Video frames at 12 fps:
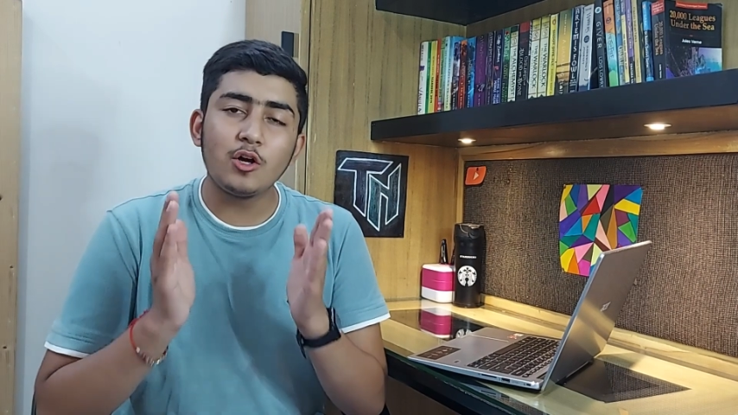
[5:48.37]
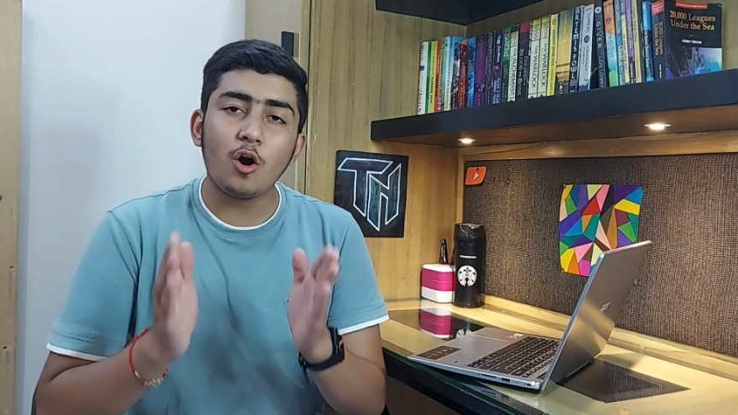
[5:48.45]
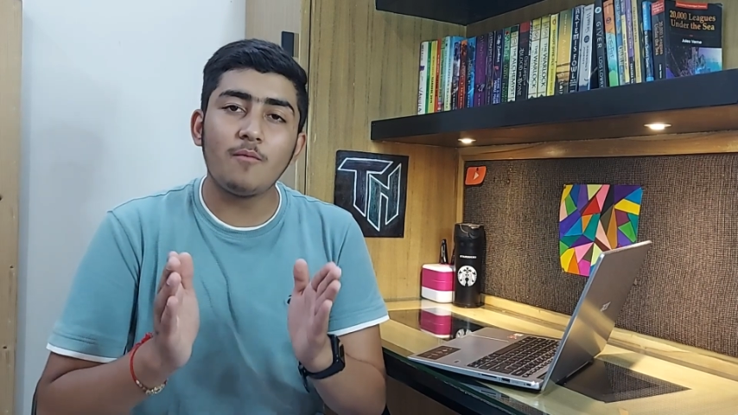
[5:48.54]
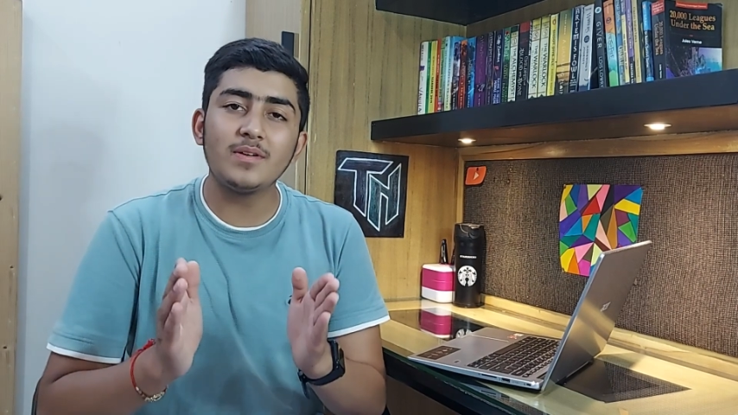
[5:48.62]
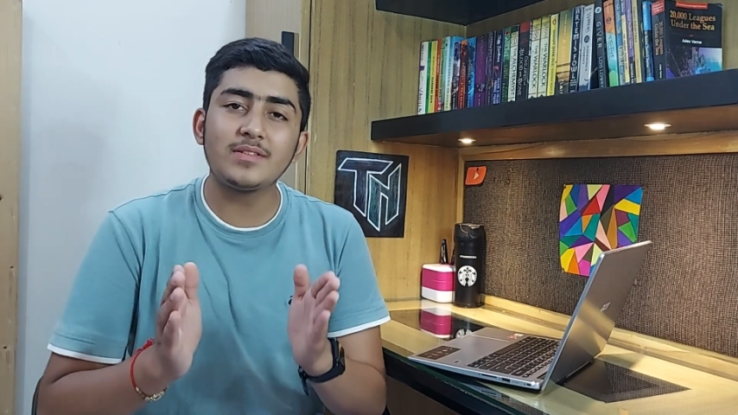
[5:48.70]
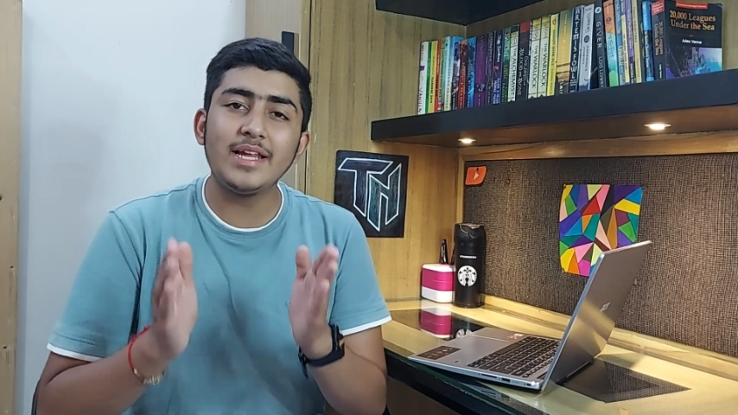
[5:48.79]
You
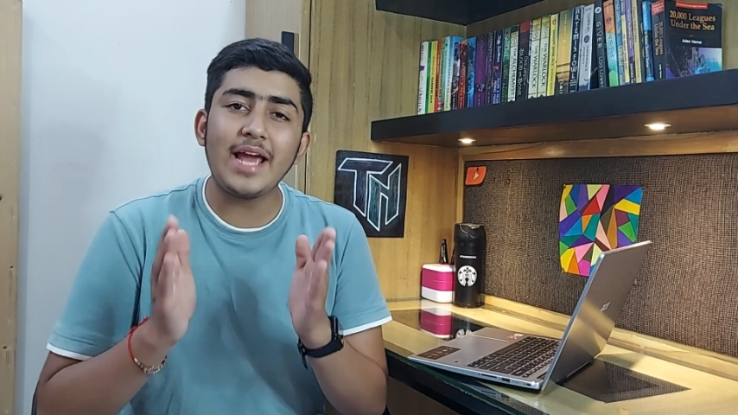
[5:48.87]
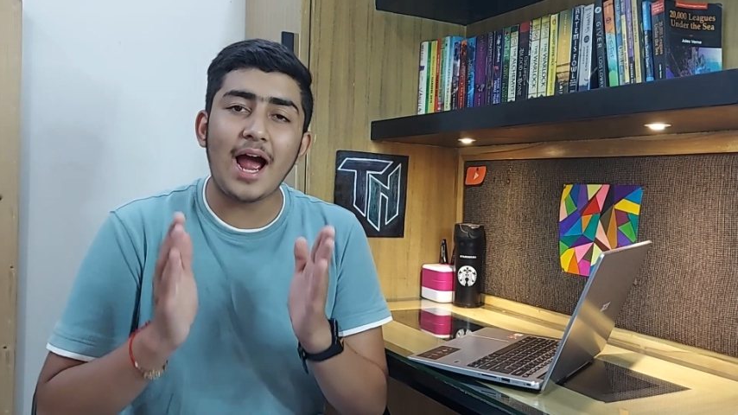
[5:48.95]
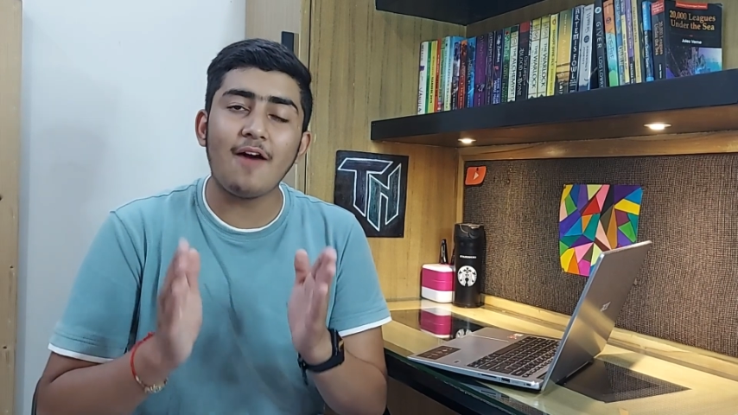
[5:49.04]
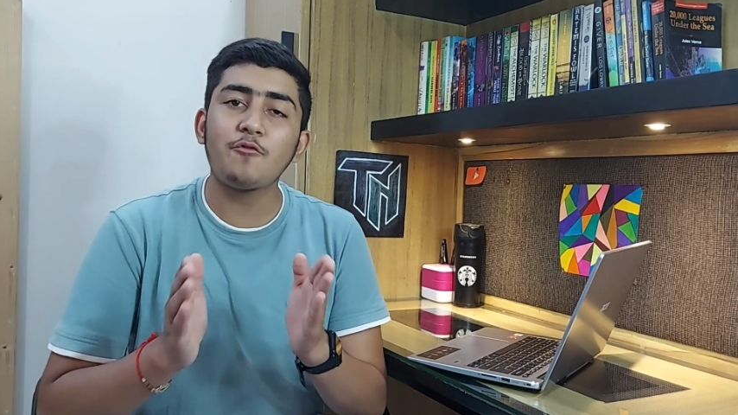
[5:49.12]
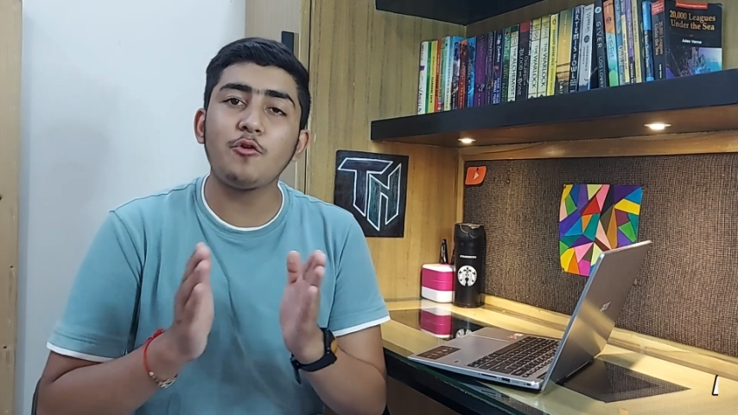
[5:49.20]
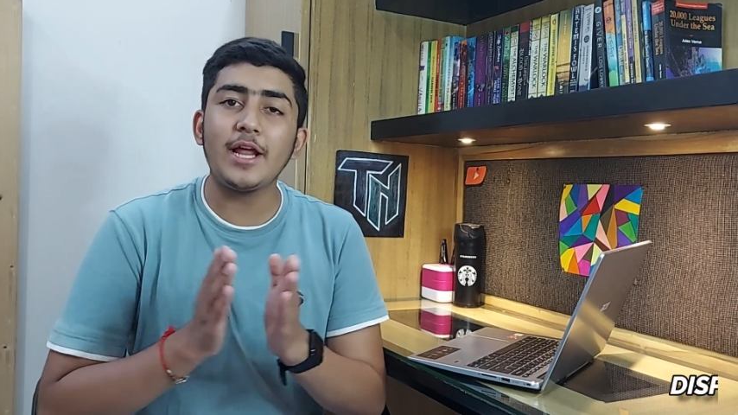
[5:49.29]
obviously
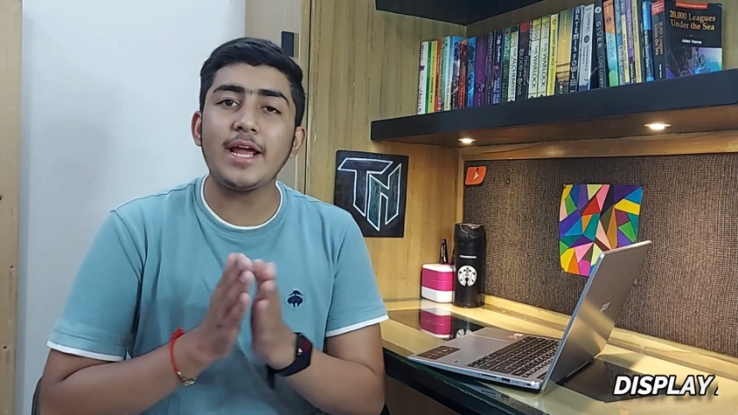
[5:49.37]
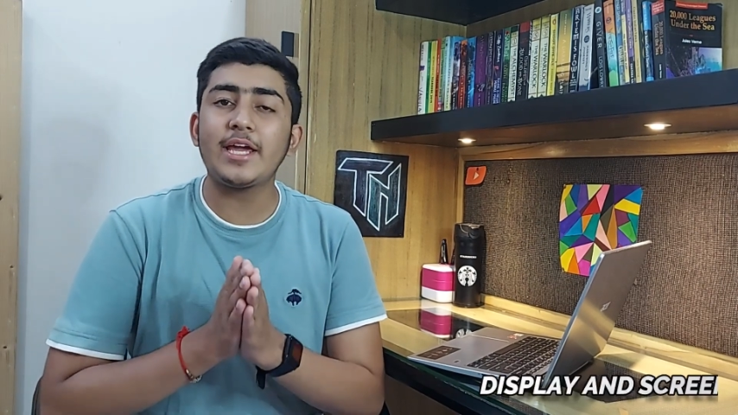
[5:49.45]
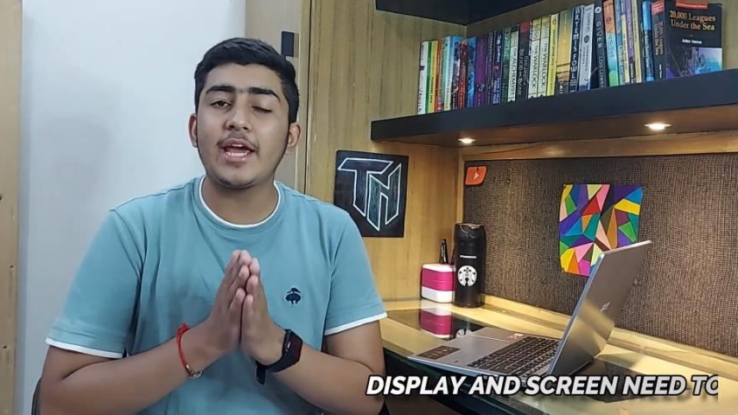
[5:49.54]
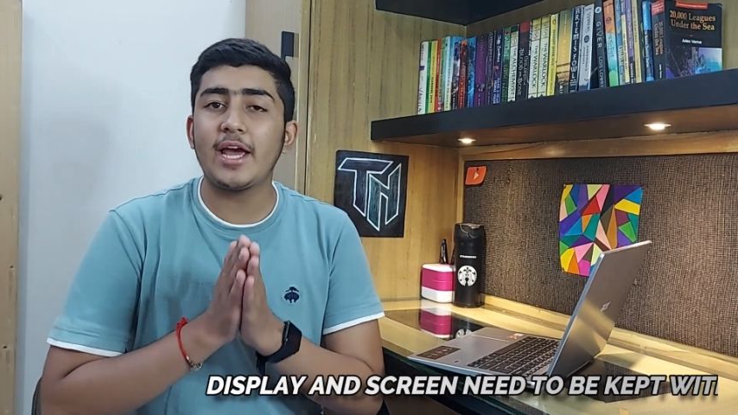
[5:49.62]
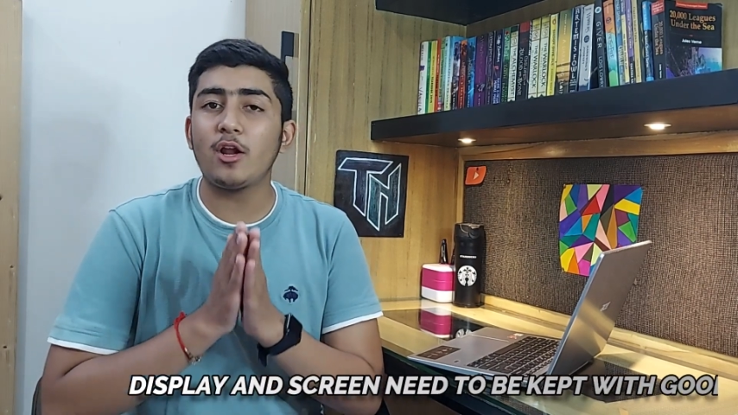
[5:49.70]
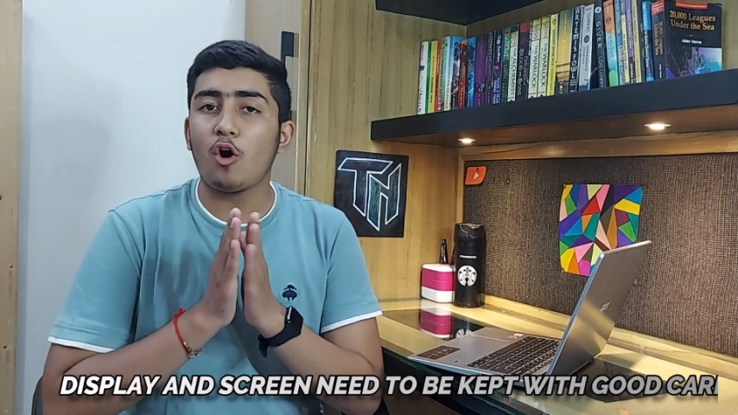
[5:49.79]
have to take
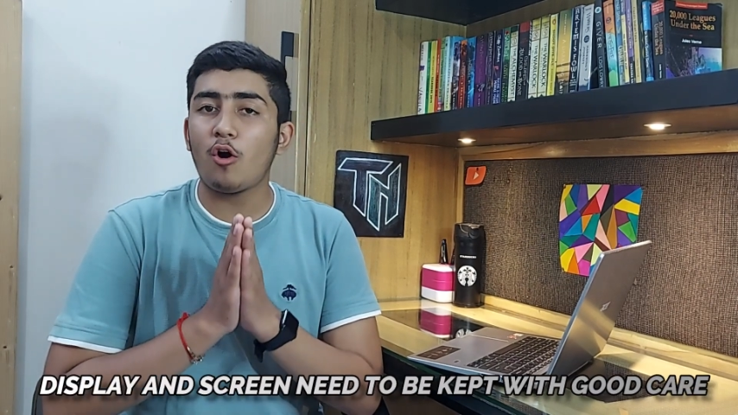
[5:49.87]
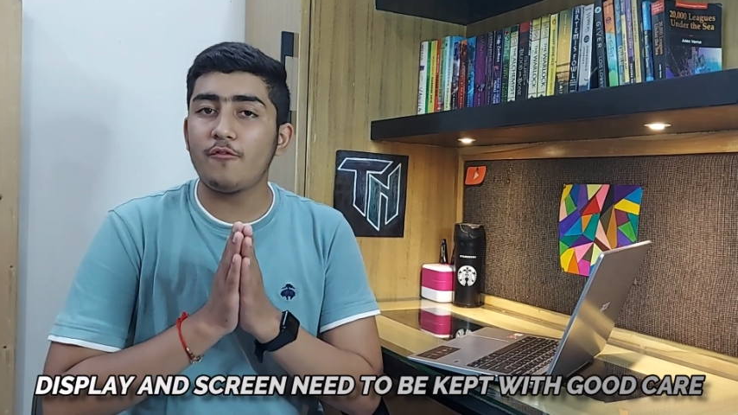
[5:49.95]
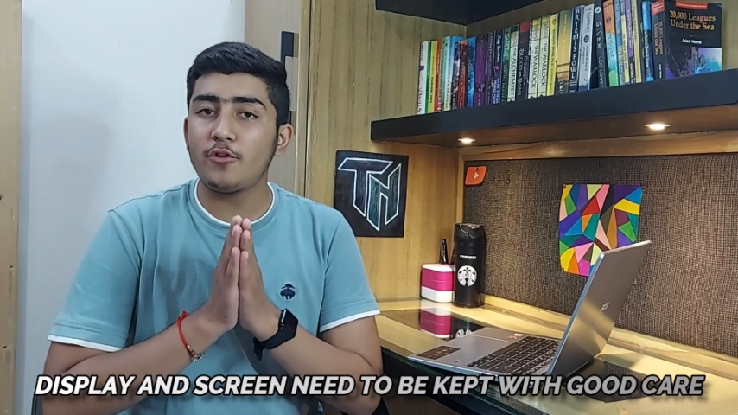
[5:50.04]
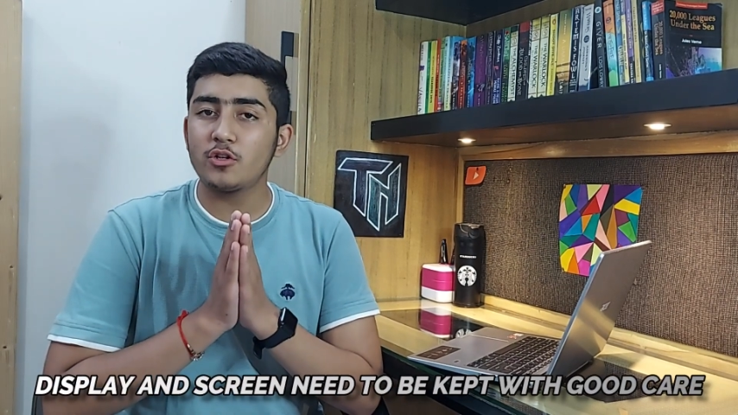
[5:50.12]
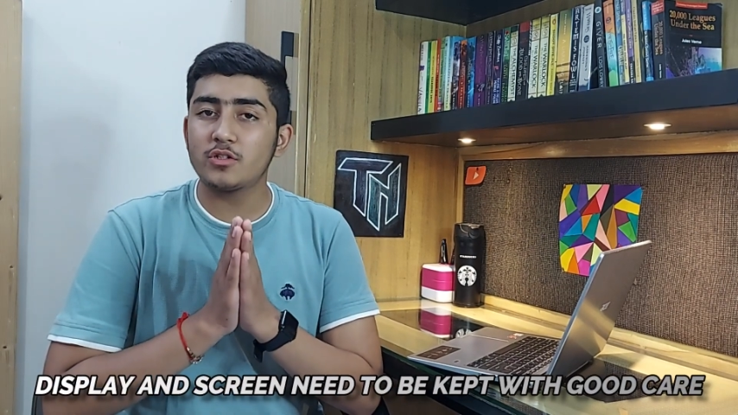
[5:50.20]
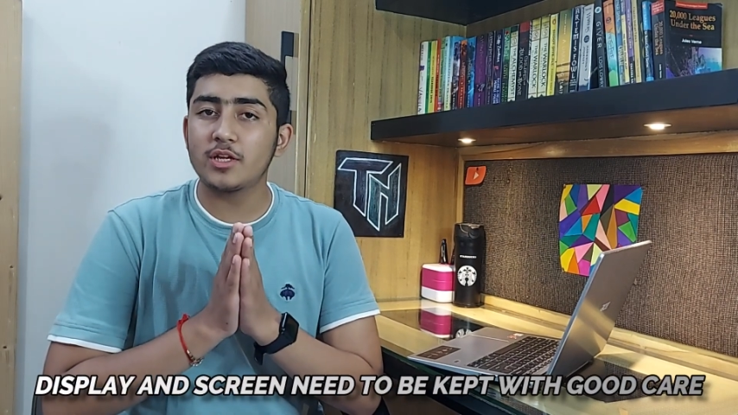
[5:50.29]
care
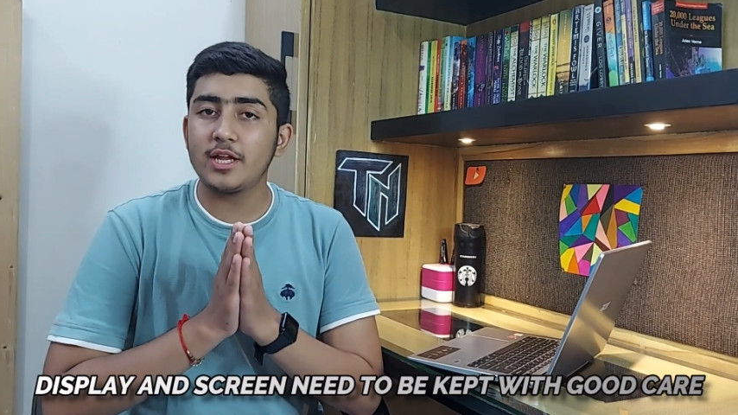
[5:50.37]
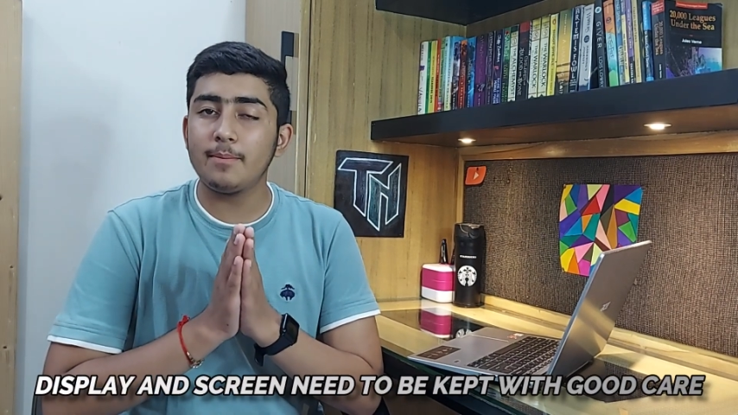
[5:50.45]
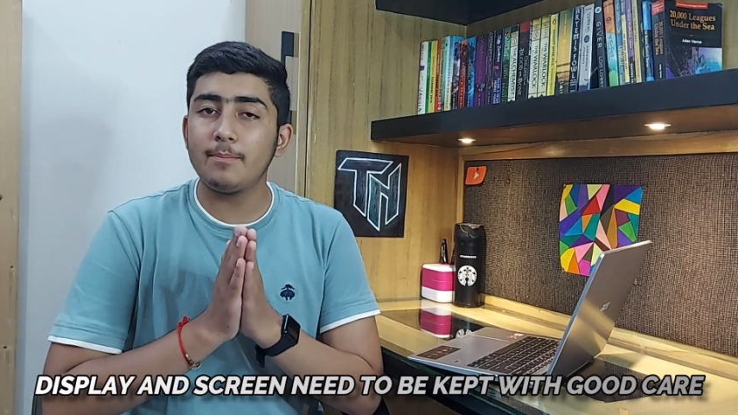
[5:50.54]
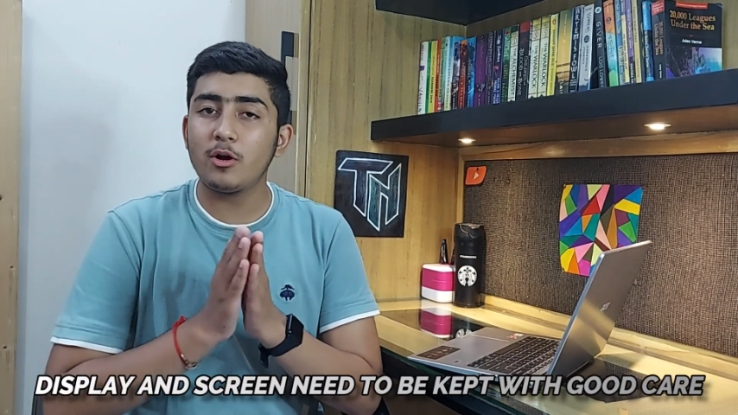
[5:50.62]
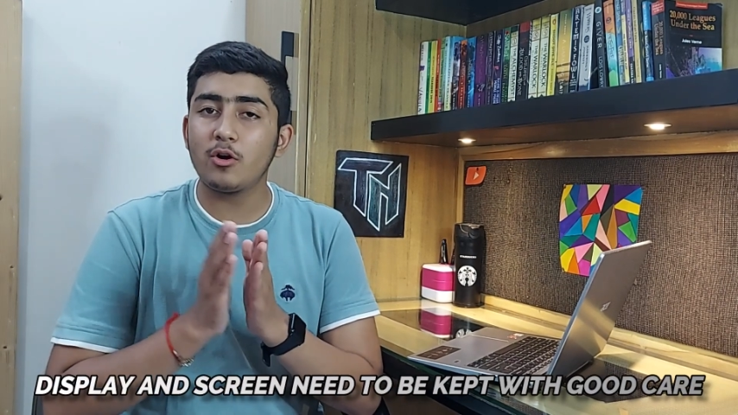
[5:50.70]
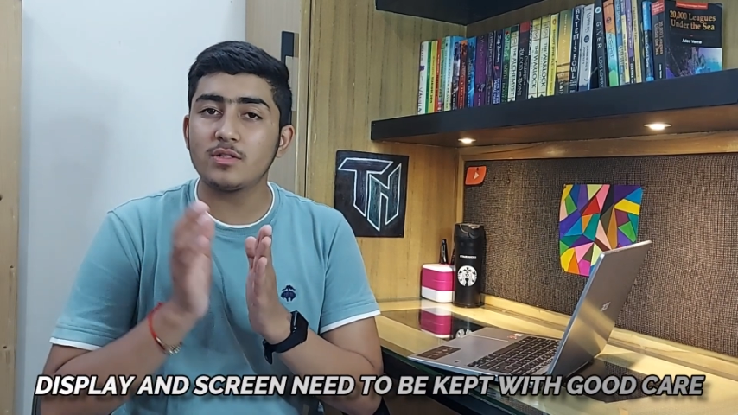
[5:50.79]
of your
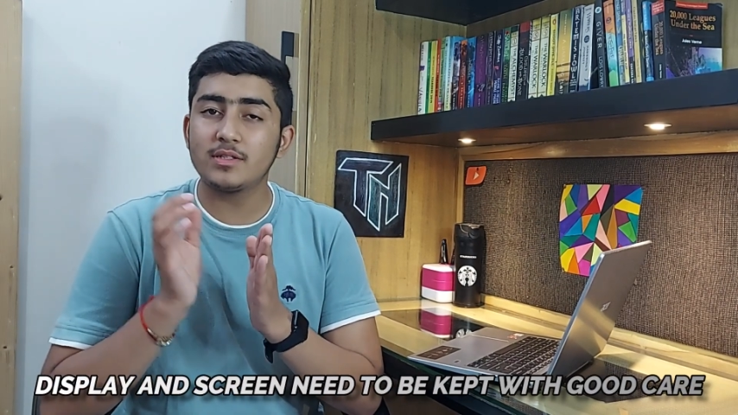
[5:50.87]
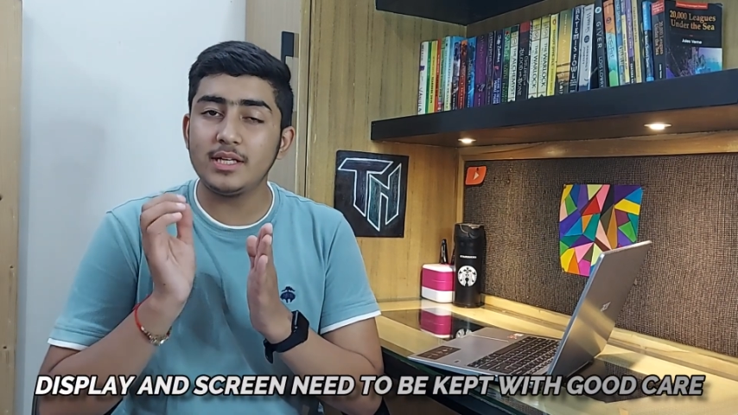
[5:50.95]
screen because